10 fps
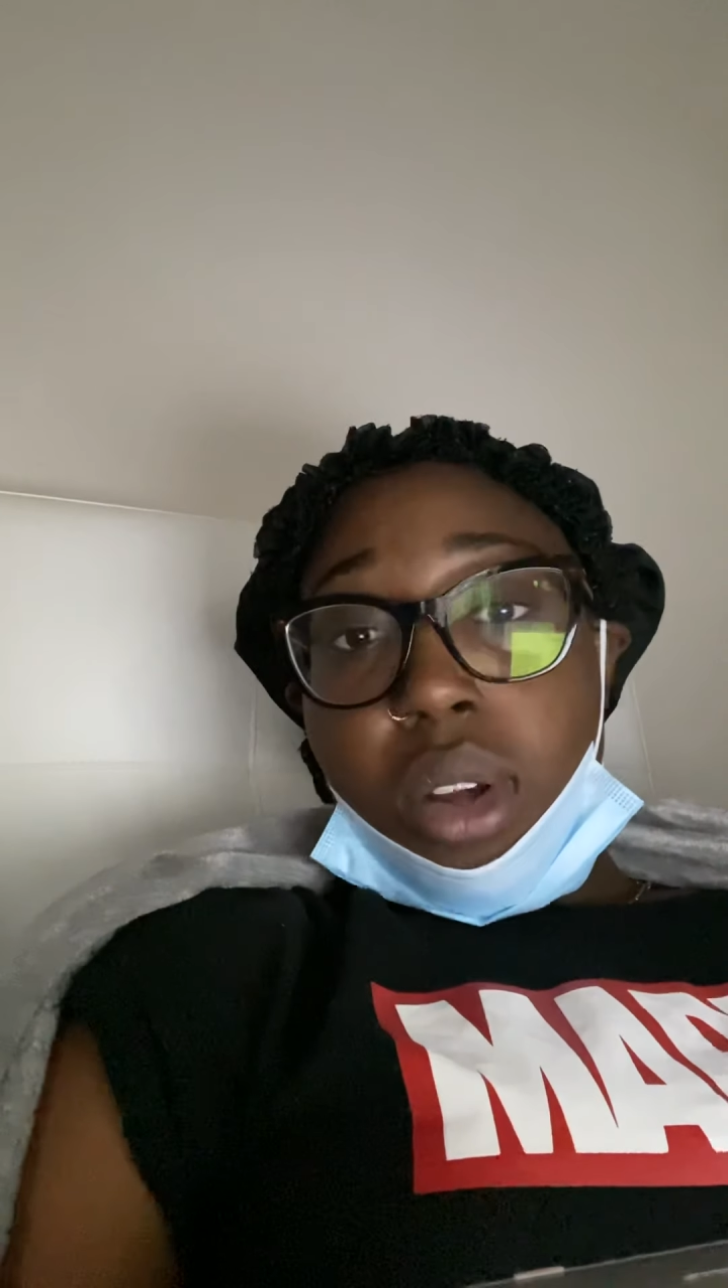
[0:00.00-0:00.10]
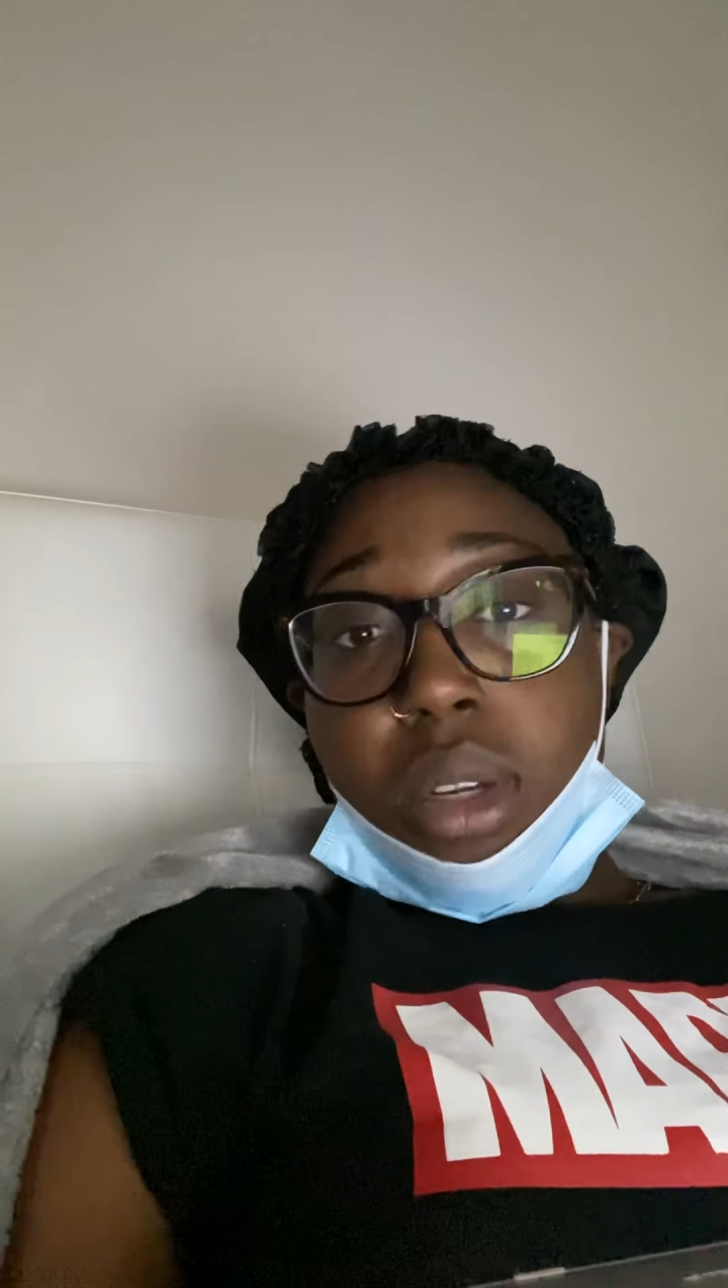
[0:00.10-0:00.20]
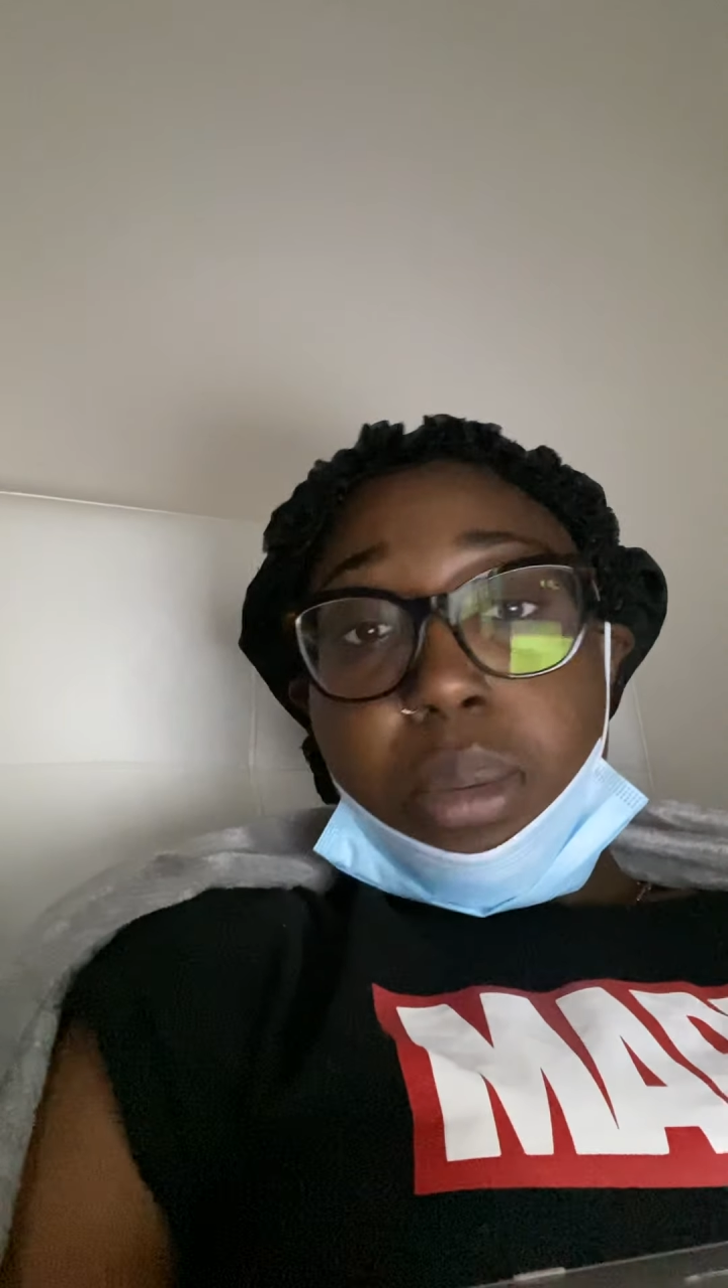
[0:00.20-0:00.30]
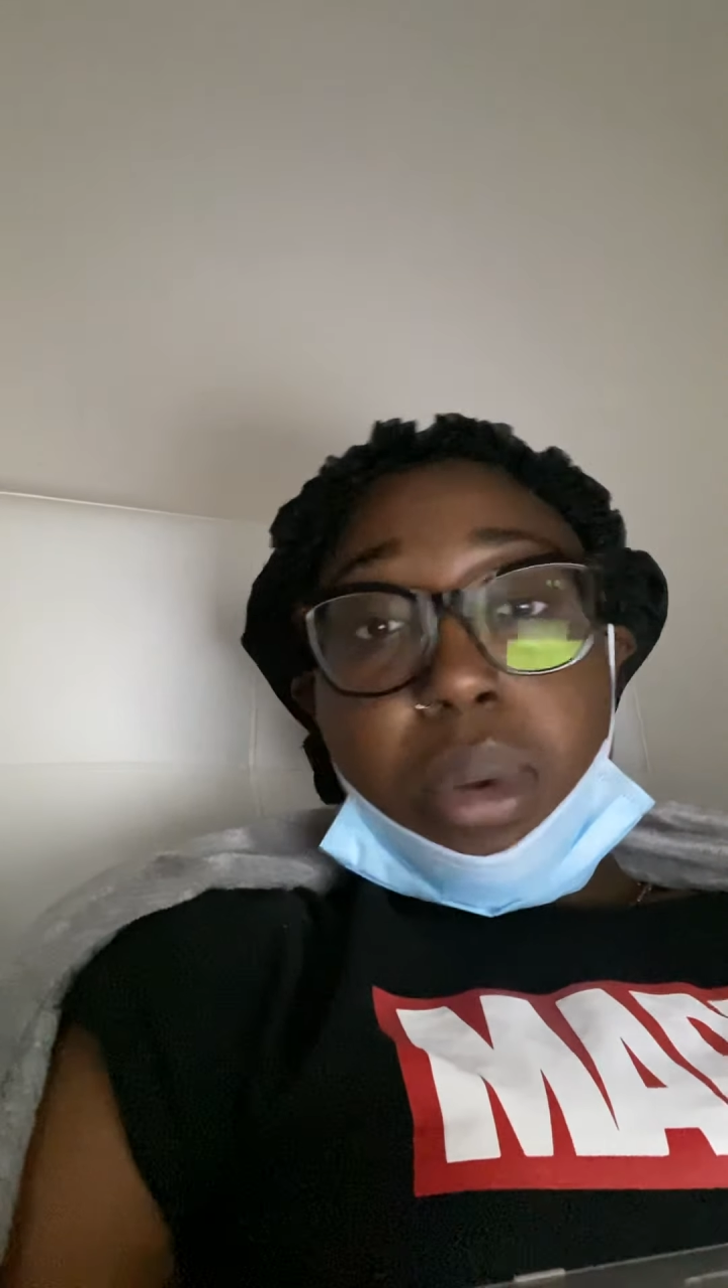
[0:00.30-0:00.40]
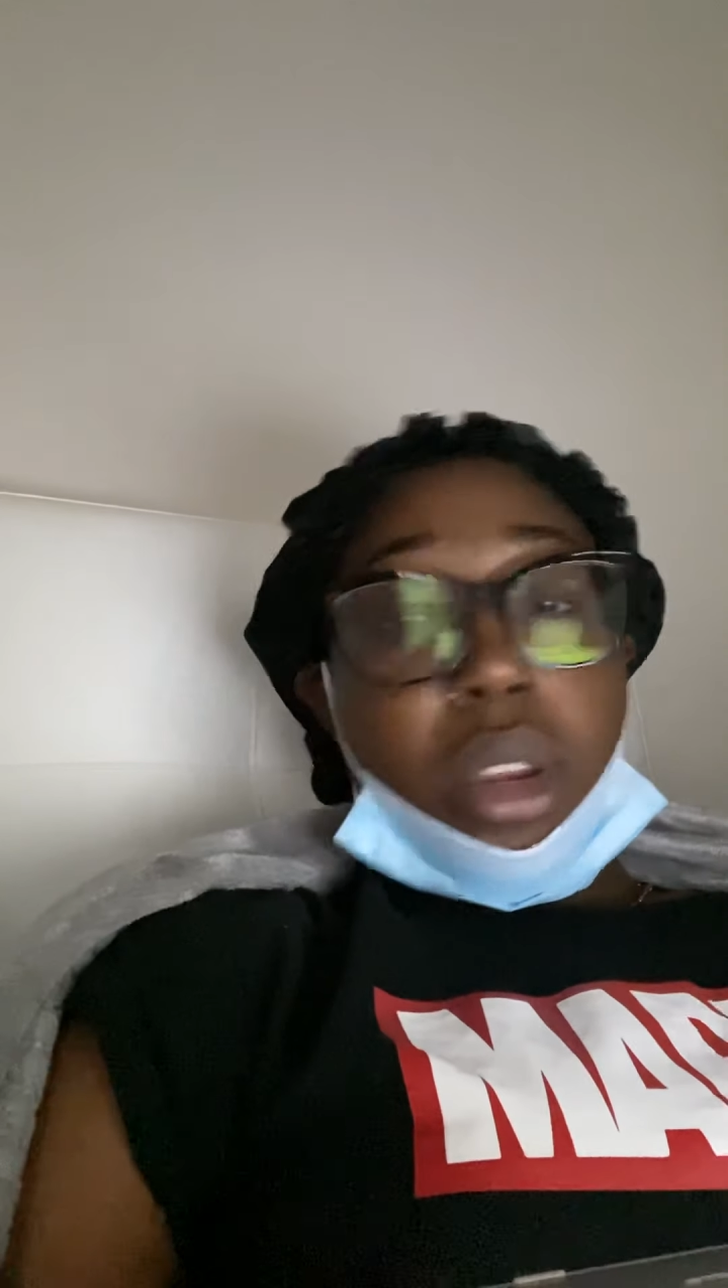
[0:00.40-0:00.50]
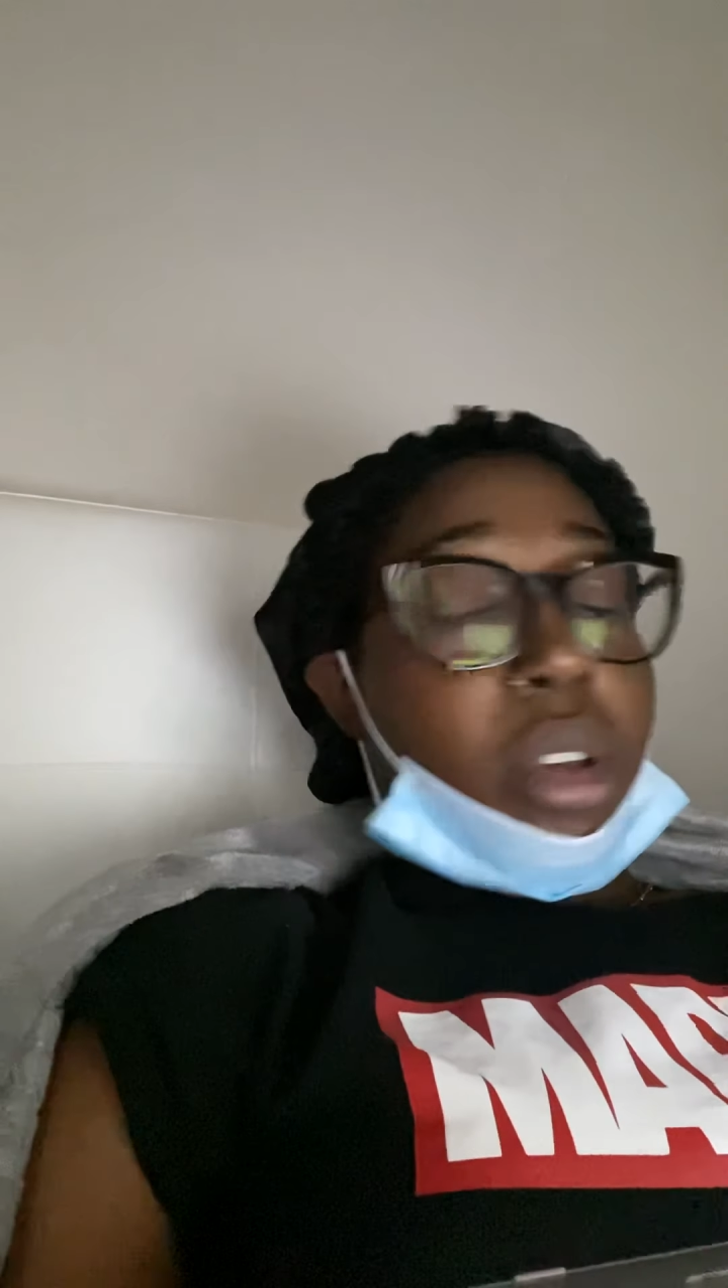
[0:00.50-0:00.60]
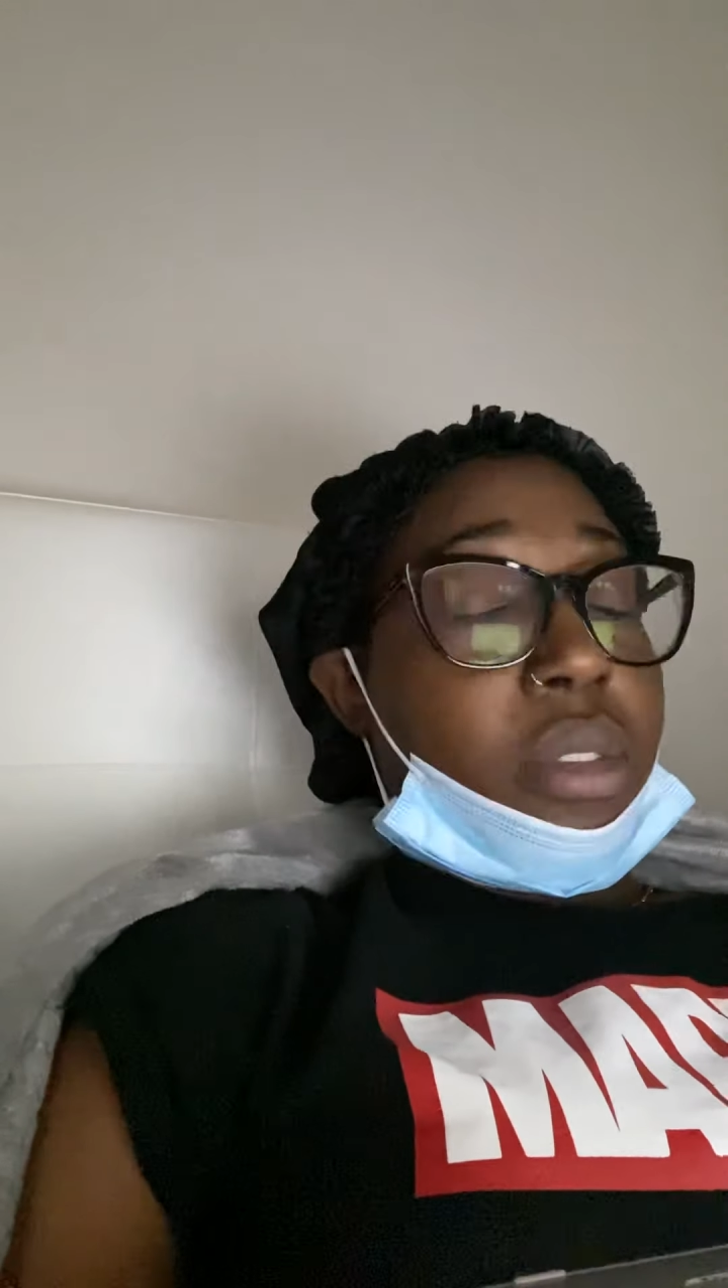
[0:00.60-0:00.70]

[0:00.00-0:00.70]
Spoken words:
depending on